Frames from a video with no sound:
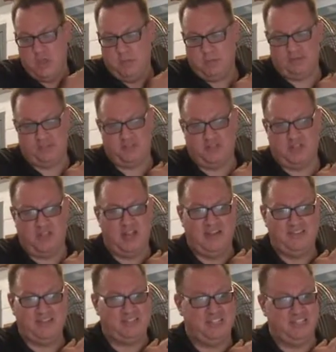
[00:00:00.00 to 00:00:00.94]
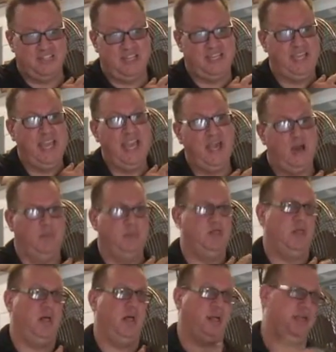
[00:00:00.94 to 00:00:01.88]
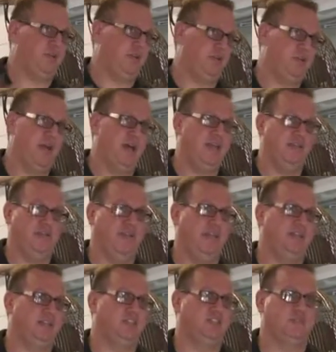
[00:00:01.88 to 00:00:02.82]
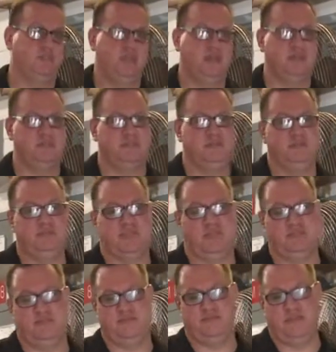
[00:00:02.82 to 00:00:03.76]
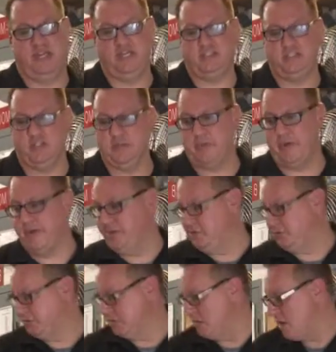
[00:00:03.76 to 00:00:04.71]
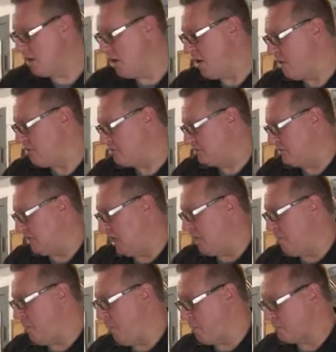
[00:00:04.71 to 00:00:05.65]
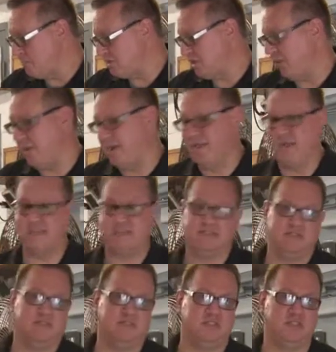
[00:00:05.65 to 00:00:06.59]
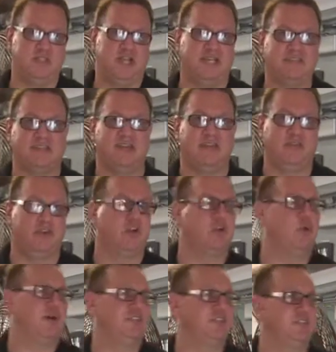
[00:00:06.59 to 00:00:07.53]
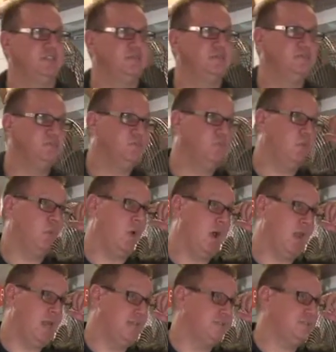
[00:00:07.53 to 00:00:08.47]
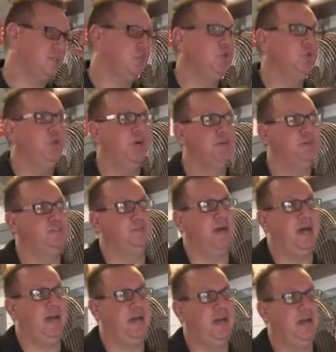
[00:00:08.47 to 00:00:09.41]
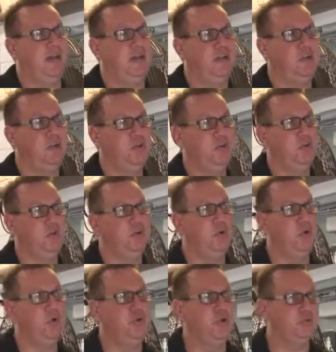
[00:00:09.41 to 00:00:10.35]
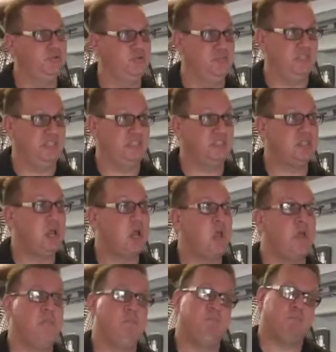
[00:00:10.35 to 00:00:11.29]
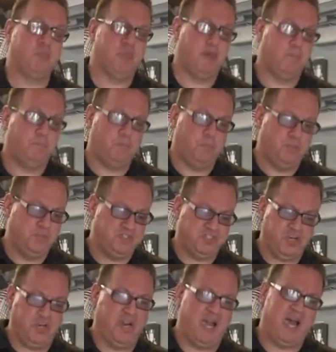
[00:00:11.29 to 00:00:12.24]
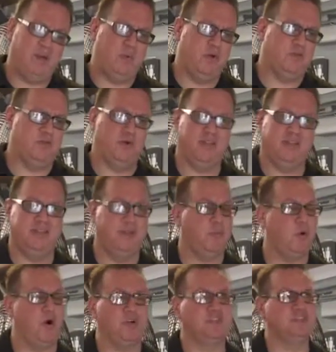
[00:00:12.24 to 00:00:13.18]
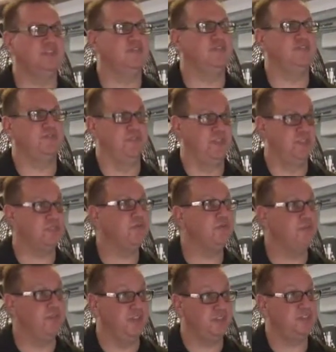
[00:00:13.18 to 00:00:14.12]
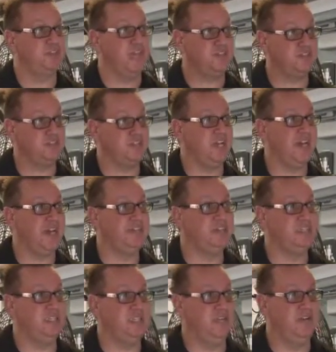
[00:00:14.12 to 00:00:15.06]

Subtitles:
But there's a lot of us that can't unplug, and you kind of it just becomes an obsessive nature. But so anyway, that's kind of a good question. Who knows about it? Who knows these things? We started out with really the Park Service for this exercise.